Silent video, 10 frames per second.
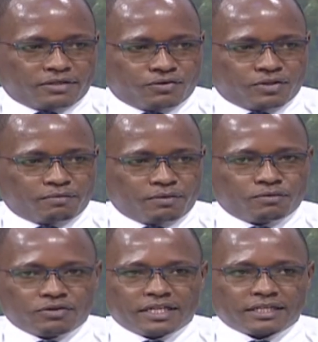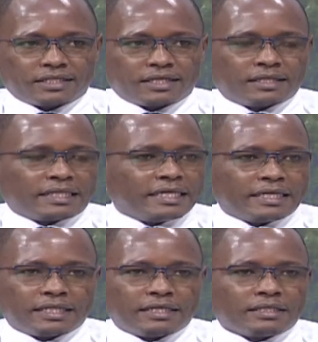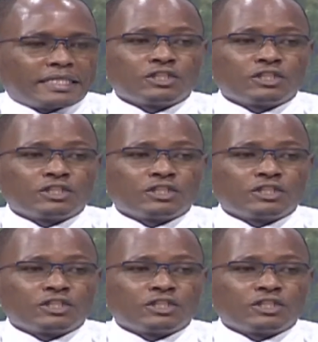You know, the people just are there, they